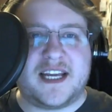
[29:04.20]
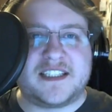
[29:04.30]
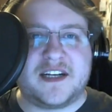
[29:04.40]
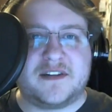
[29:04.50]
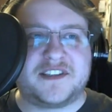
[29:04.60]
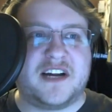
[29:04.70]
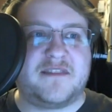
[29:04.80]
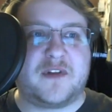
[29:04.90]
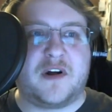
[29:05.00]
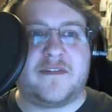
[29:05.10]
Intel Design
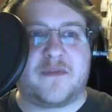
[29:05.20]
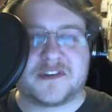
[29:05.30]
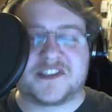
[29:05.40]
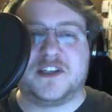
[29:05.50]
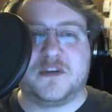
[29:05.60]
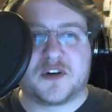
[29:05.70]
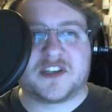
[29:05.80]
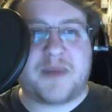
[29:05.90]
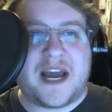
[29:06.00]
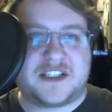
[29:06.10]
Flaw Forcing
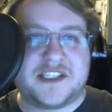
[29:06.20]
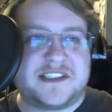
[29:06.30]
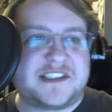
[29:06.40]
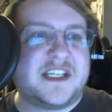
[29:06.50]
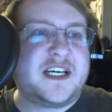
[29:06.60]
Numerous Patches."